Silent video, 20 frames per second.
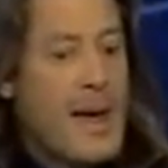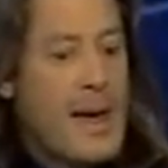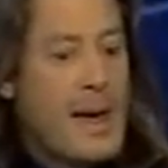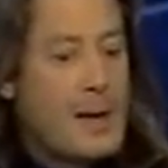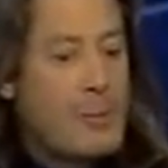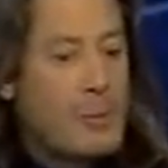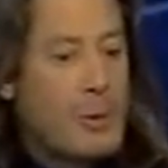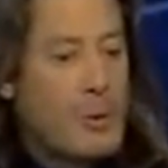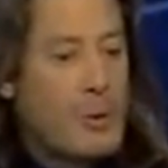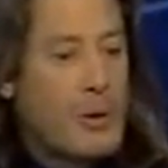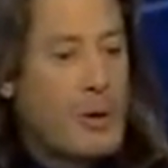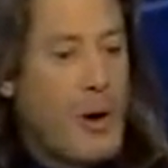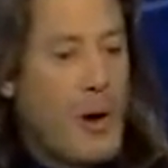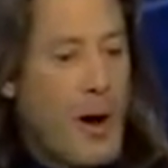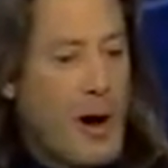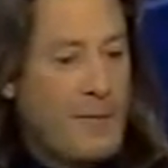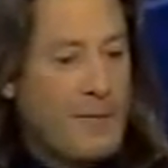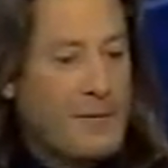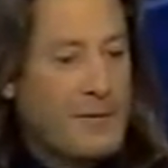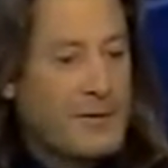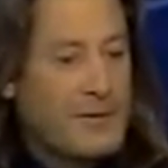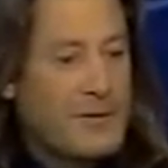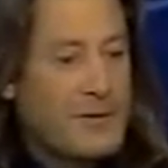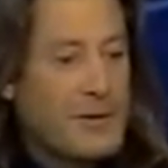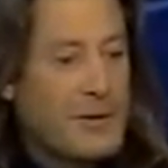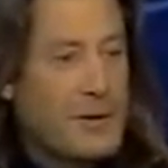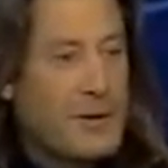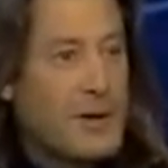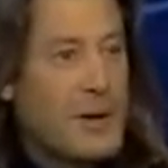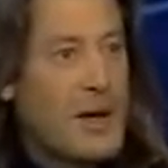And what we often
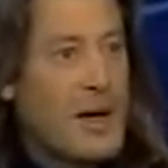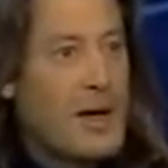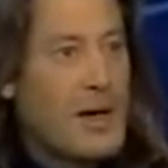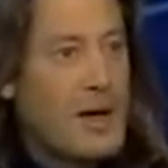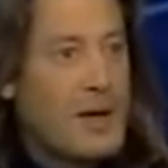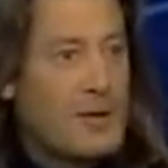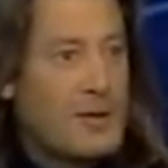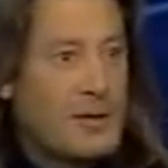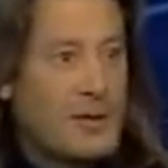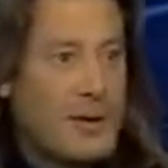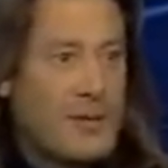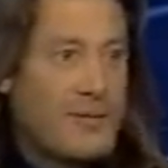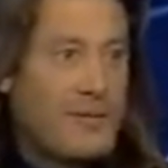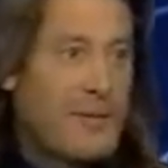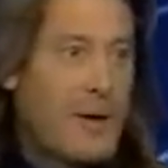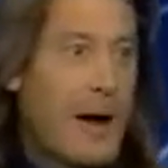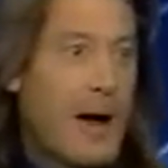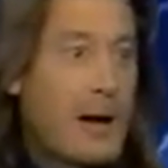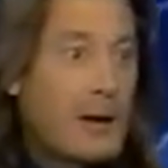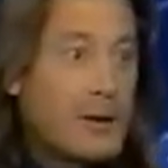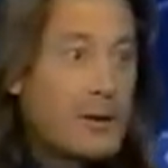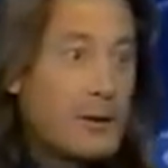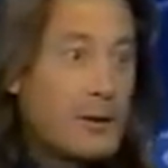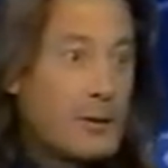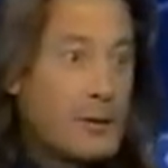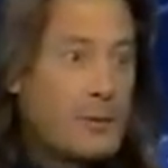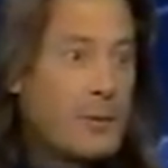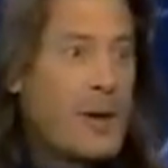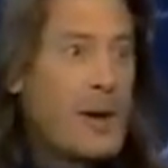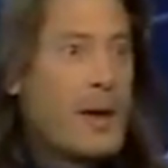see is the
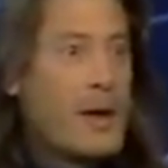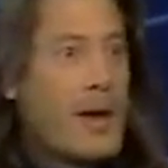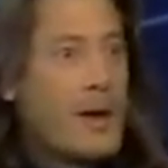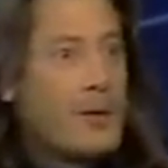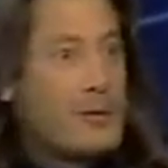volume,